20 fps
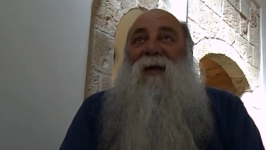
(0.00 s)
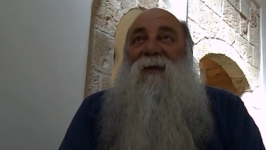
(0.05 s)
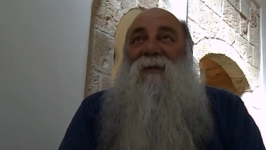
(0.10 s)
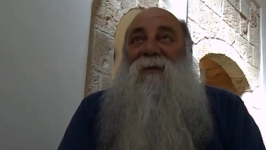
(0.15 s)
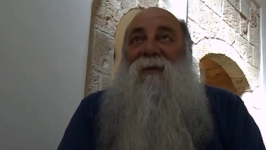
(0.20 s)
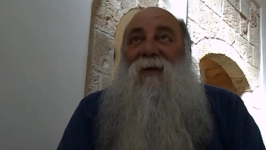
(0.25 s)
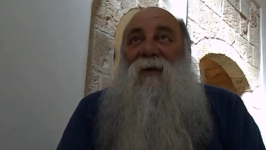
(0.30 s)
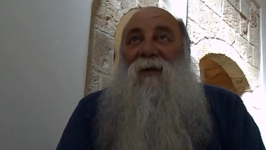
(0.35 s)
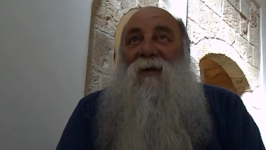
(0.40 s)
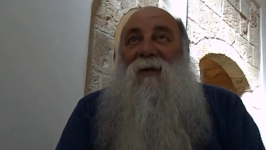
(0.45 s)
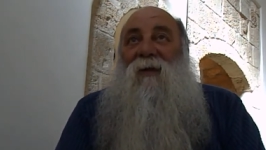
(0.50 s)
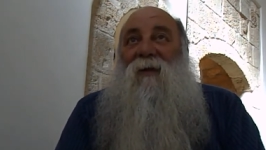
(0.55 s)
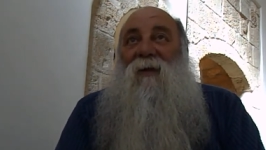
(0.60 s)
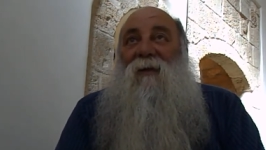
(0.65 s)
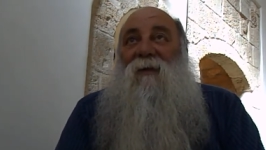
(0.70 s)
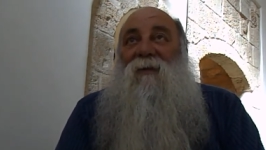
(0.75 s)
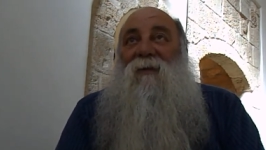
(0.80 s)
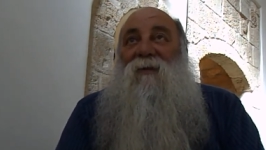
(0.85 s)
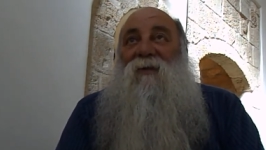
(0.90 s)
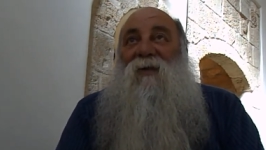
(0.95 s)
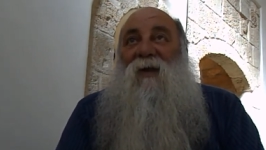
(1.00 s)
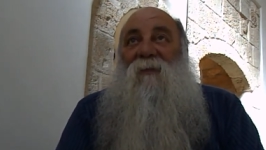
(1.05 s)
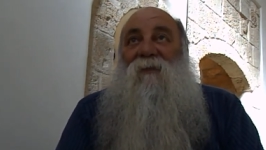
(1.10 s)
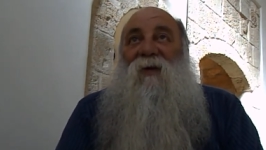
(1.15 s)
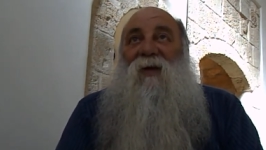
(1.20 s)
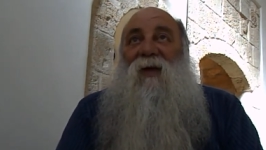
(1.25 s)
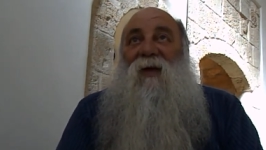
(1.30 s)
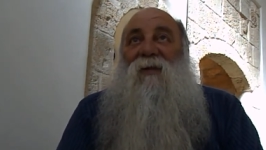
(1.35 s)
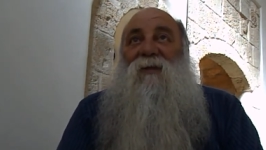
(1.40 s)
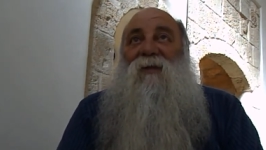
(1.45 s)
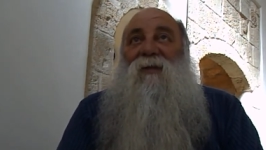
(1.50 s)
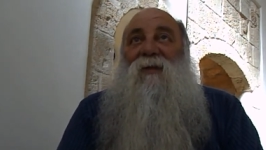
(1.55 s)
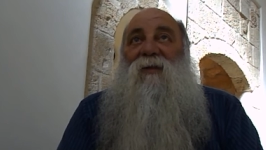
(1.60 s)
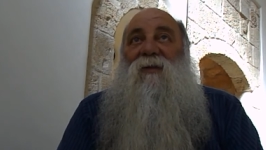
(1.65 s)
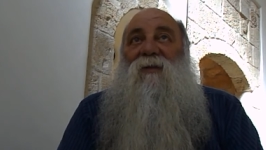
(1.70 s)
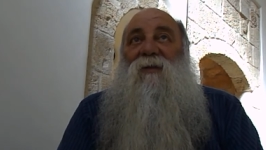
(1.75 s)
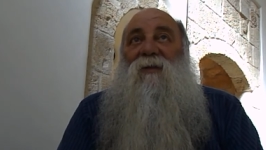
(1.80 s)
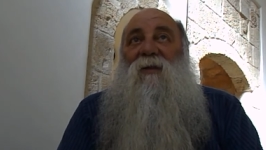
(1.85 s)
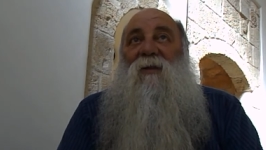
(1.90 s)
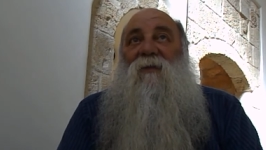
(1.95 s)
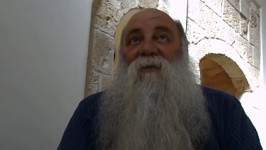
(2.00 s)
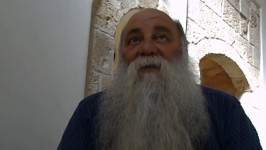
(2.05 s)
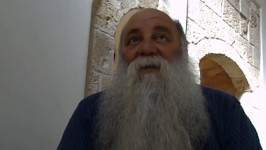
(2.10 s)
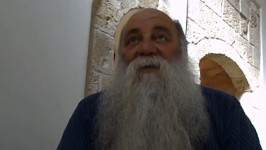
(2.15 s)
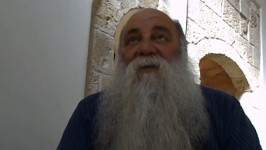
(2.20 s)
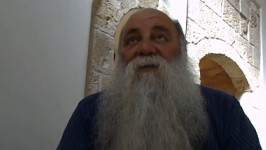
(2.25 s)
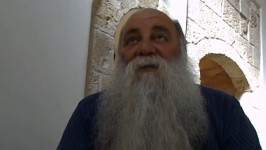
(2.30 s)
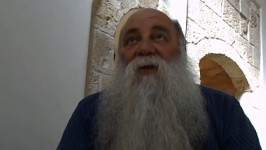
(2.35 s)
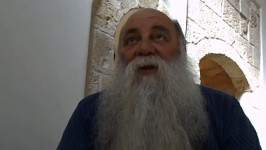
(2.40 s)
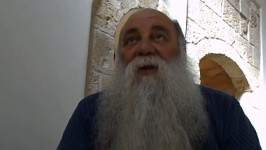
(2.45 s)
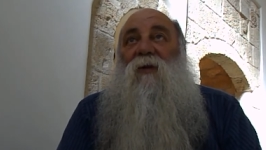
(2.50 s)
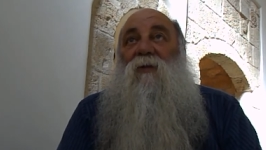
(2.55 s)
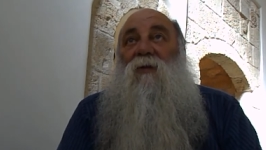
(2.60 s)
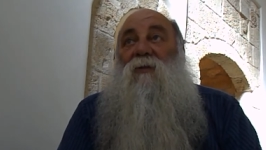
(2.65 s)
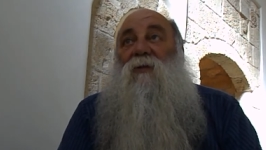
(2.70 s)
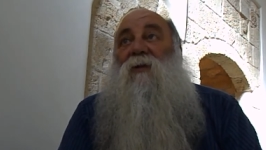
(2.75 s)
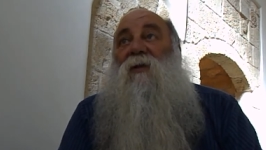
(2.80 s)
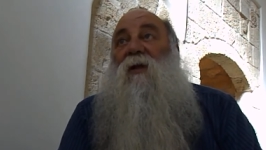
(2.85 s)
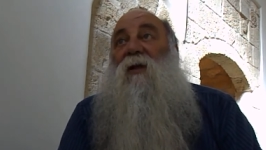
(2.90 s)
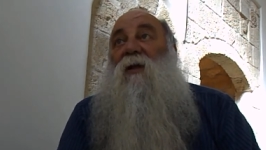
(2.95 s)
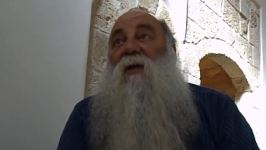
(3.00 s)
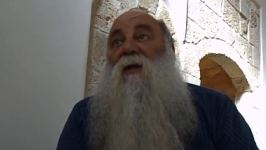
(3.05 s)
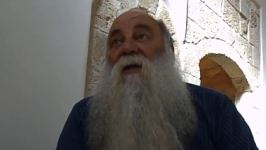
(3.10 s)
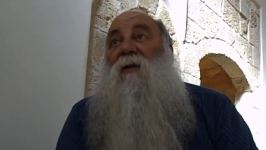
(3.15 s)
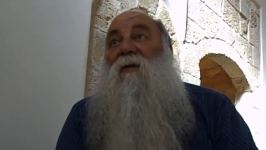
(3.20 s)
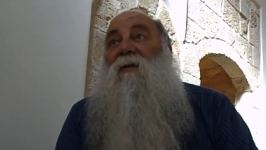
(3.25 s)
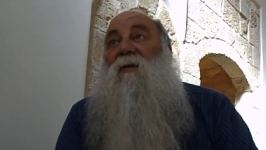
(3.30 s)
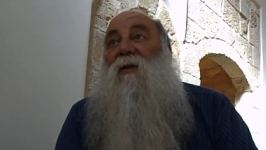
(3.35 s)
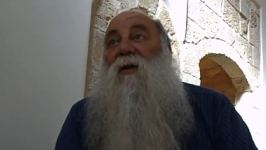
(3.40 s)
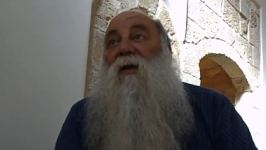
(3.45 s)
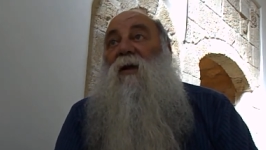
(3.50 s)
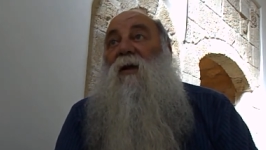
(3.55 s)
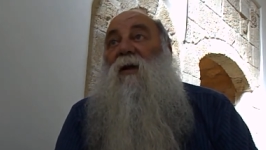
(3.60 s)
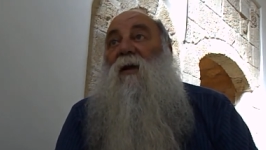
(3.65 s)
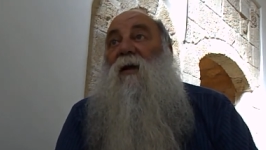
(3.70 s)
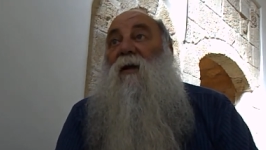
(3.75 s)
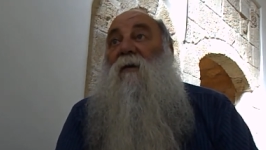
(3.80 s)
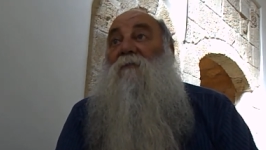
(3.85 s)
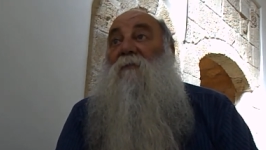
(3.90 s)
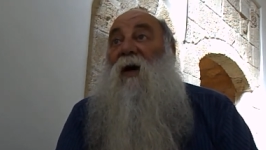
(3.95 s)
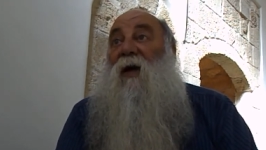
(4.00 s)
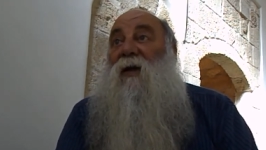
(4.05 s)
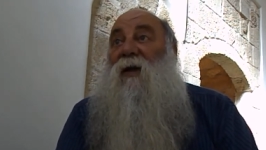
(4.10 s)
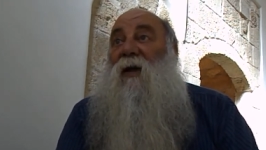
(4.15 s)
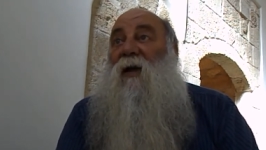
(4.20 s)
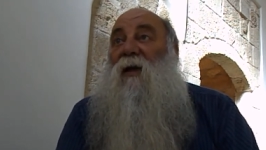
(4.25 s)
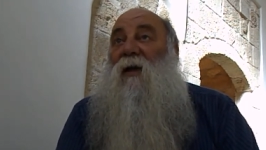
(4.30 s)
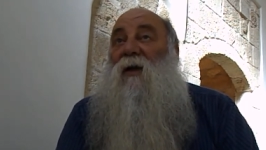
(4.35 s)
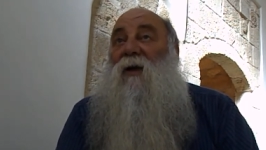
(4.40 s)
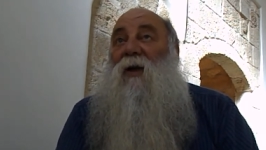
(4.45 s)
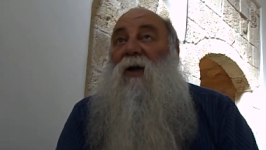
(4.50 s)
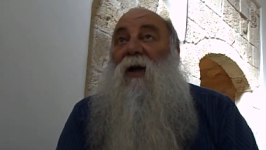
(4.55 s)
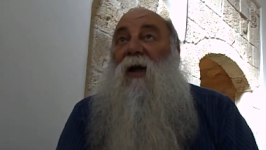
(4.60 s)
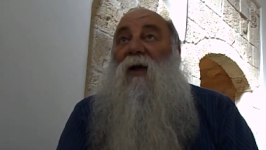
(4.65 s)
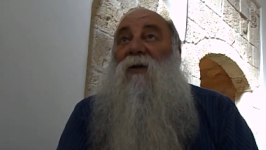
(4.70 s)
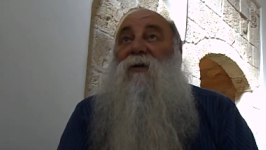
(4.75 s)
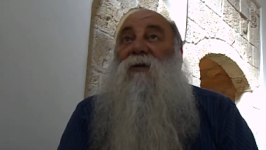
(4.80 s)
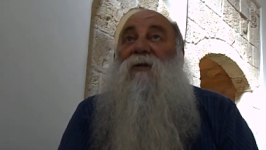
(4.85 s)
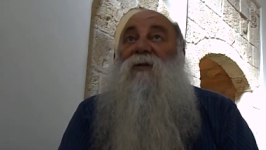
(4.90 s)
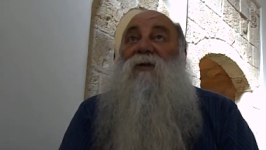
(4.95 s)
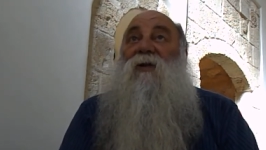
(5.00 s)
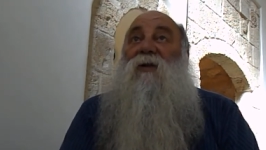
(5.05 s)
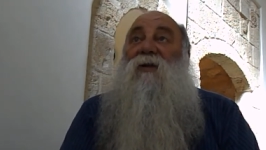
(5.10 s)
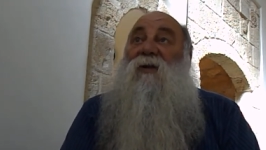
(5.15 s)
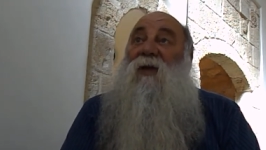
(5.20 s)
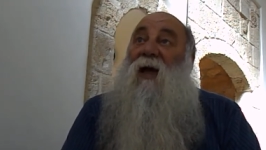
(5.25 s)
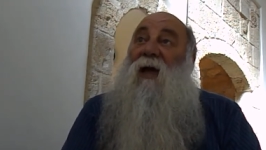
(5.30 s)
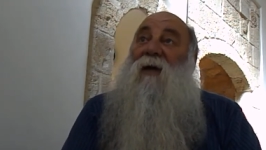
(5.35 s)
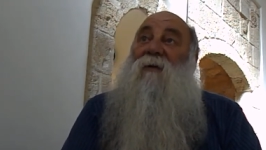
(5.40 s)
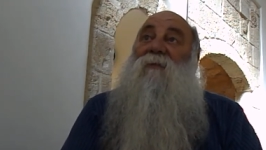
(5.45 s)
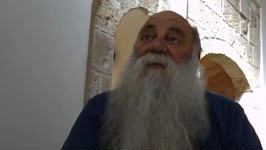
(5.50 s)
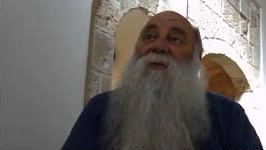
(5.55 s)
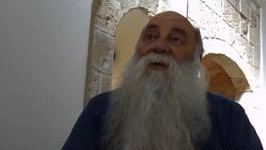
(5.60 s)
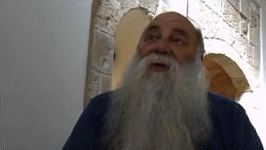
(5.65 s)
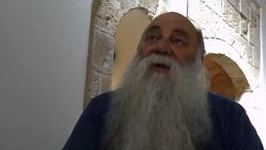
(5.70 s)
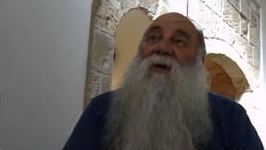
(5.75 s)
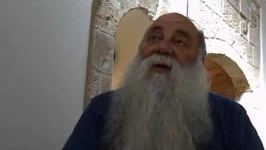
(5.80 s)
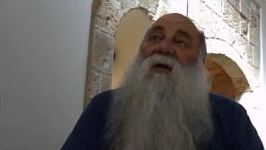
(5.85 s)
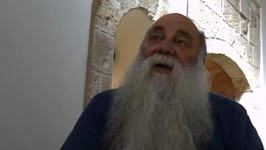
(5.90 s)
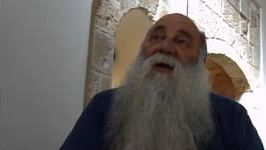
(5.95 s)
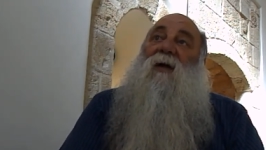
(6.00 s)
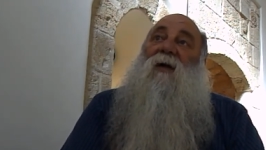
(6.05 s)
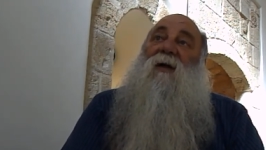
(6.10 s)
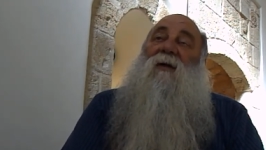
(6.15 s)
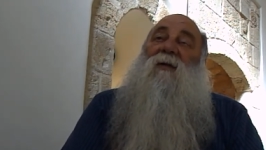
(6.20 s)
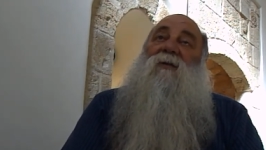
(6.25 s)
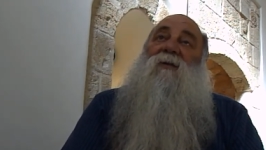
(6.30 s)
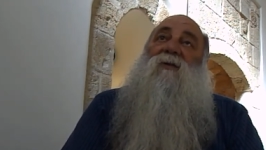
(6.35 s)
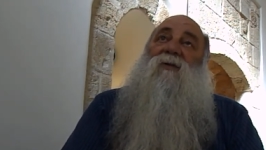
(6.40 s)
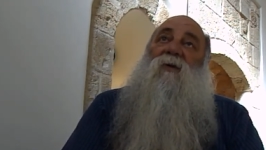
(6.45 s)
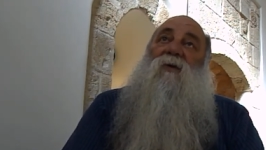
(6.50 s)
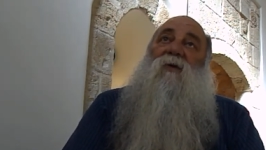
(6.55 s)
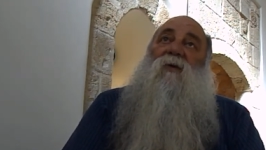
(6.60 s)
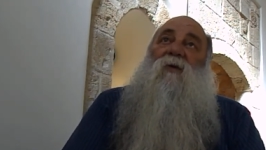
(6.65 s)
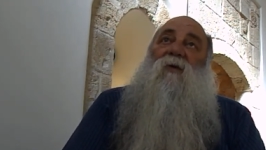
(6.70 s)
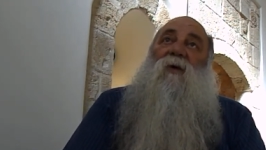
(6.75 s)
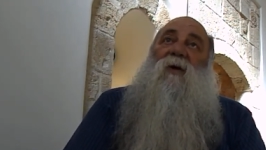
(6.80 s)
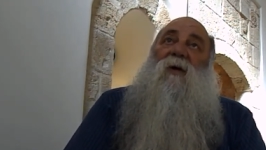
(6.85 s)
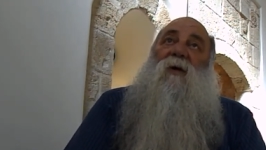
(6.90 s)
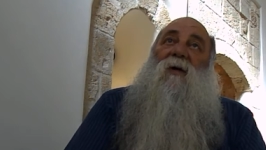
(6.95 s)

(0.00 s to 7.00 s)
And. Uh, in some cases it was very costly in, uh, in money, and others in time. So um,